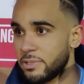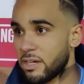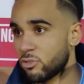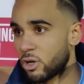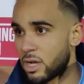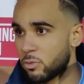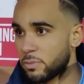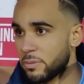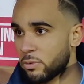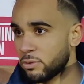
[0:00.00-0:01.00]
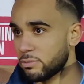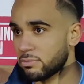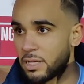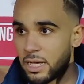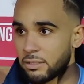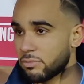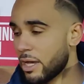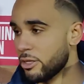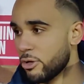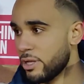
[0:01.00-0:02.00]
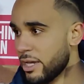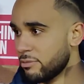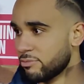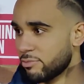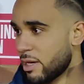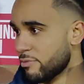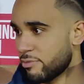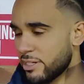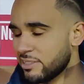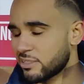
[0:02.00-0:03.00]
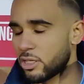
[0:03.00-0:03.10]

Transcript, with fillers: yeah, I've got a couple of people that, that I know there, that friends.